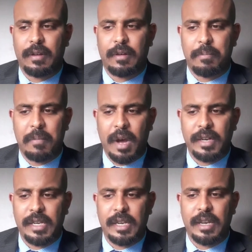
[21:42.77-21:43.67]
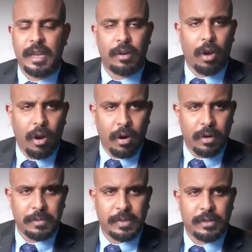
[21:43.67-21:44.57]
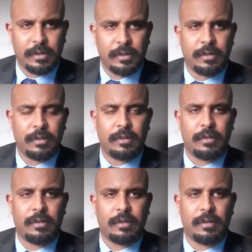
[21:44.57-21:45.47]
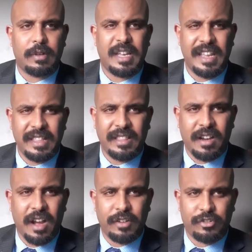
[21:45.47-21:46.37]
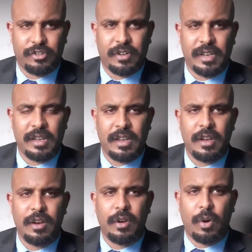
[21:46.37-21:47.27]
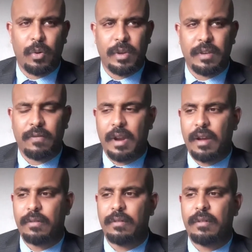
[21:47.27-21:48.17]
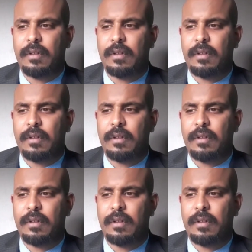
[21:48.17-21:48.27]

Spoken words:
money and arms in the country, going around